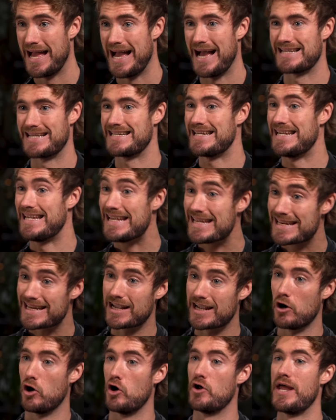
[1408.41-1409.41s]
as
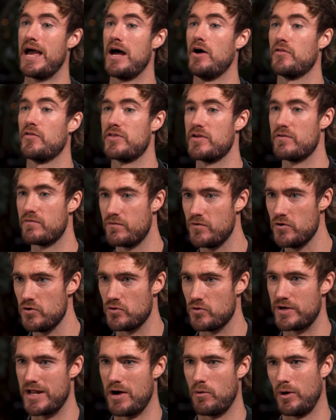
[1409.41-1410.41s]
eating unhealthy
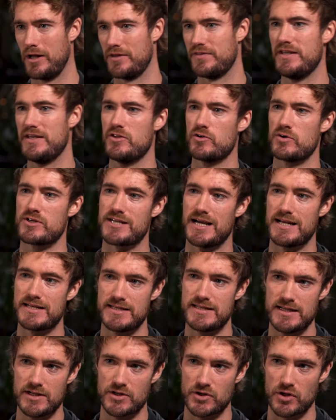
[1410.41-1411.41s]
food. Now, while neither is
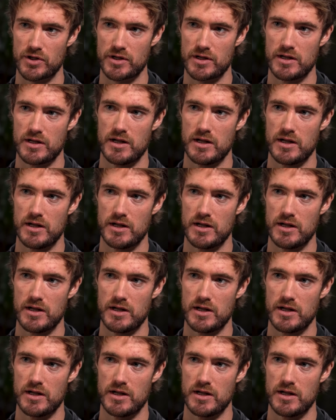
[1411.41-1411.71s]
ideal,